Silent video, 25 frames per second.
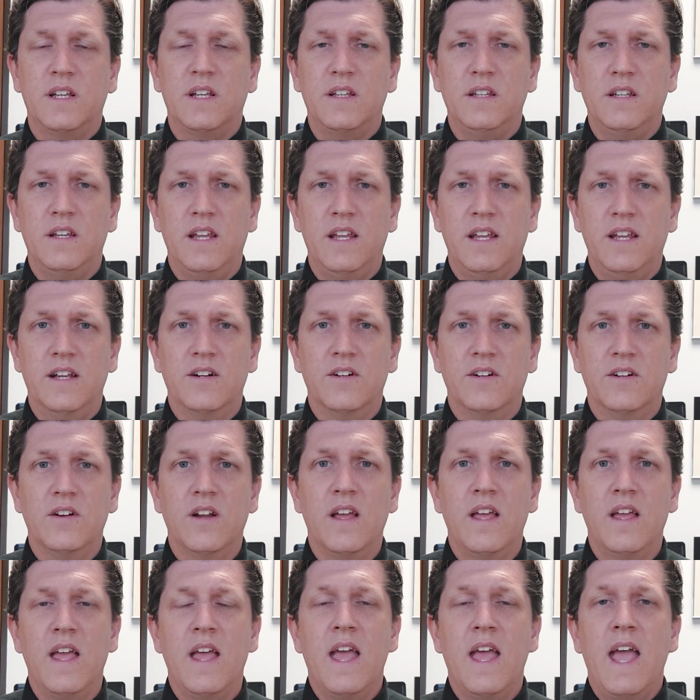
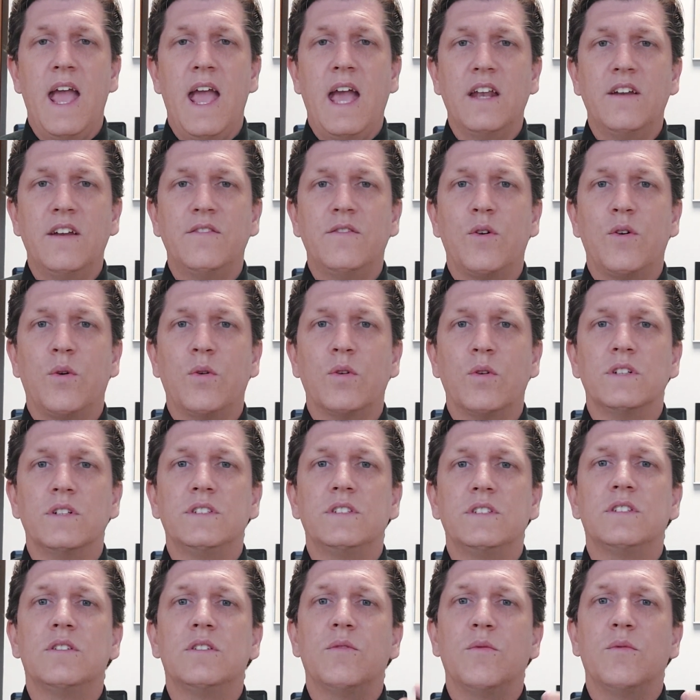hear. And of
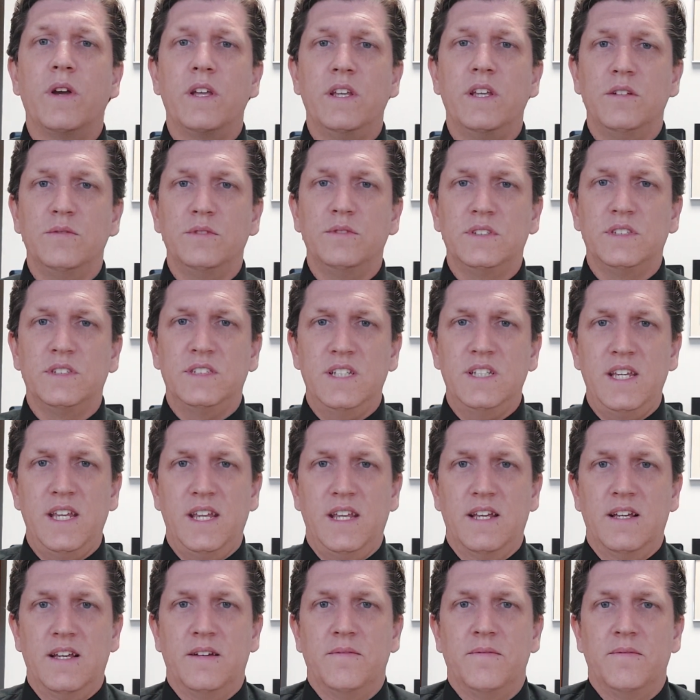course, what you
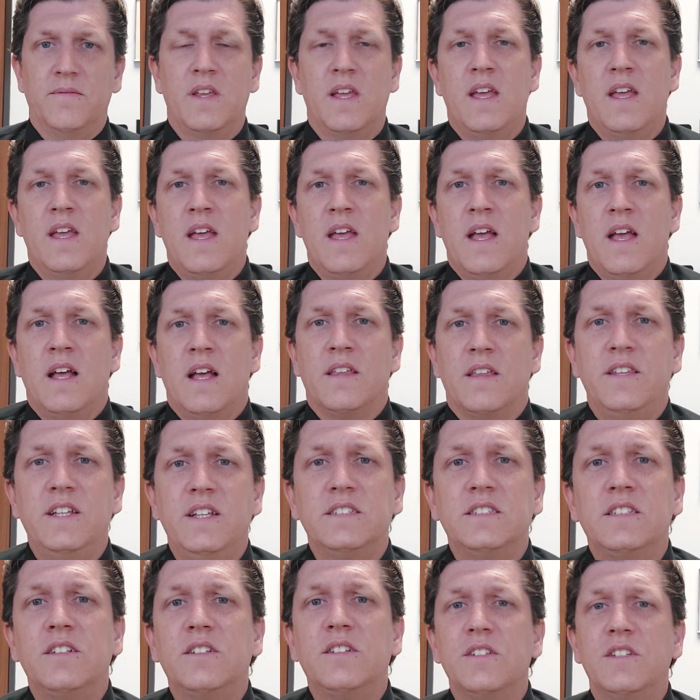see.
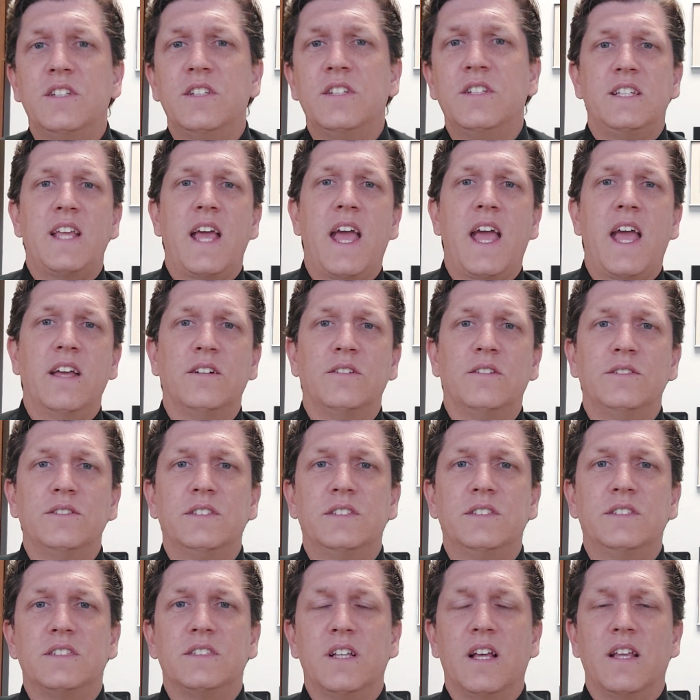These little
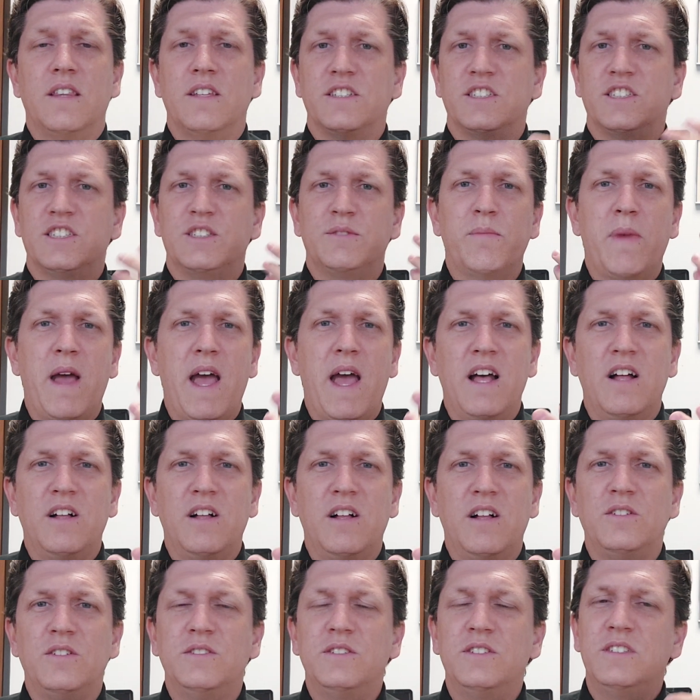details, the
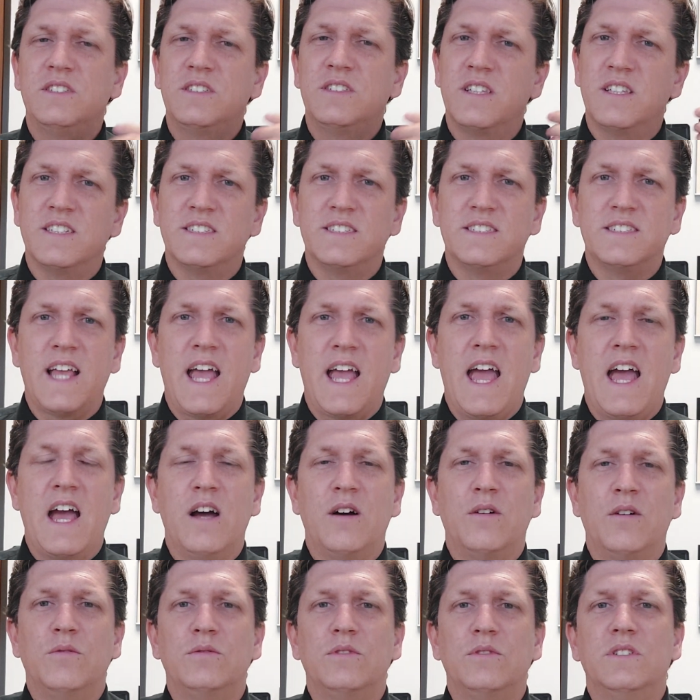smells, the
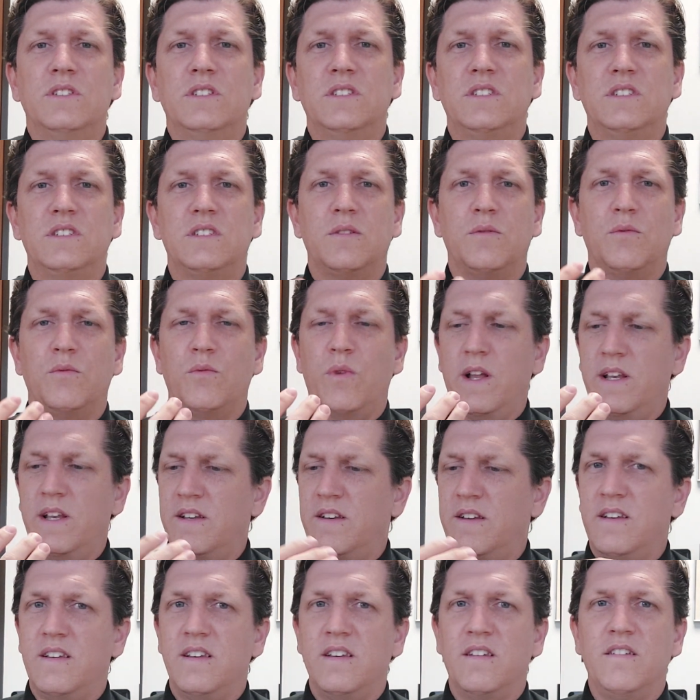sounds,
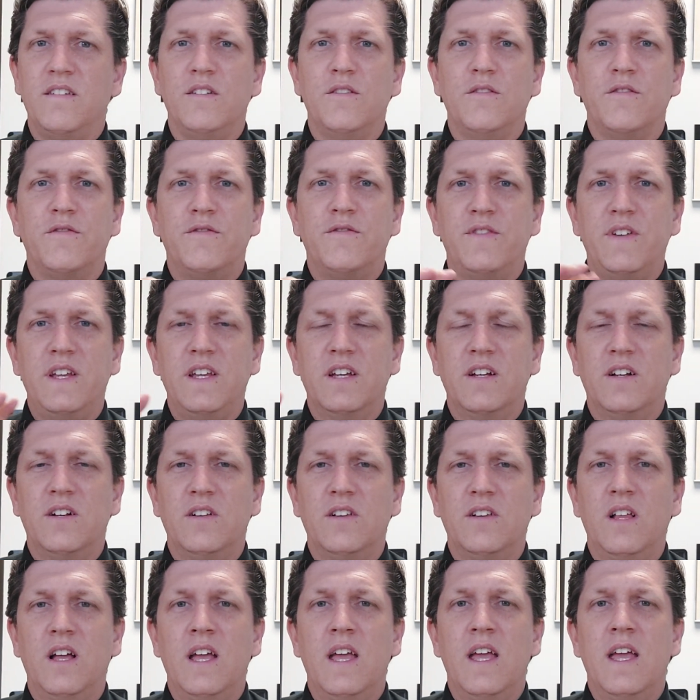what you
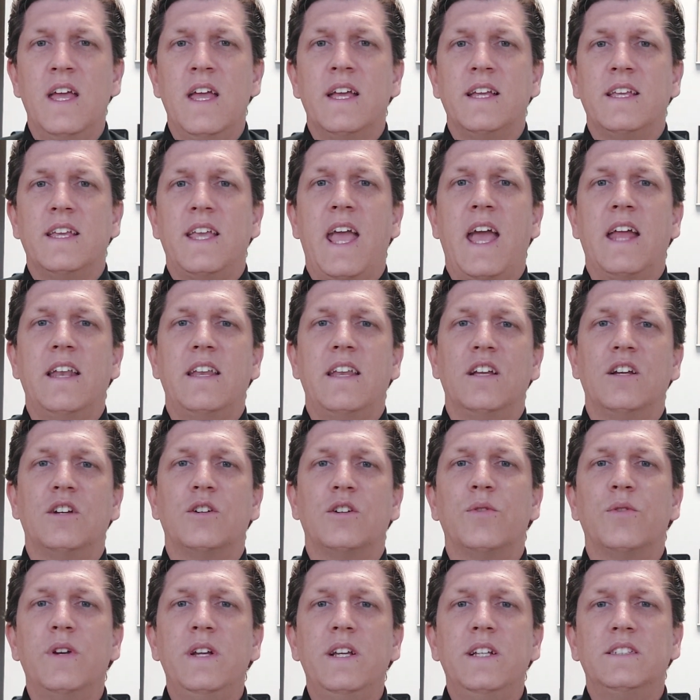feel, can
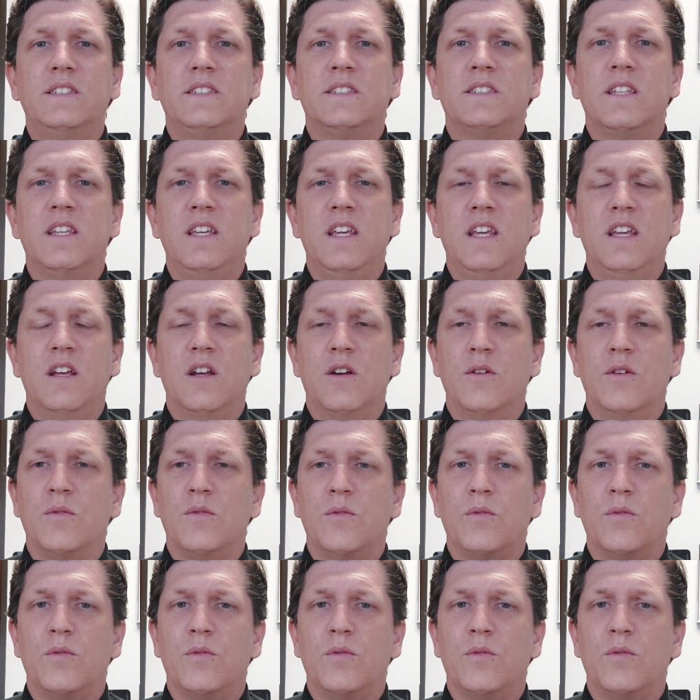increase the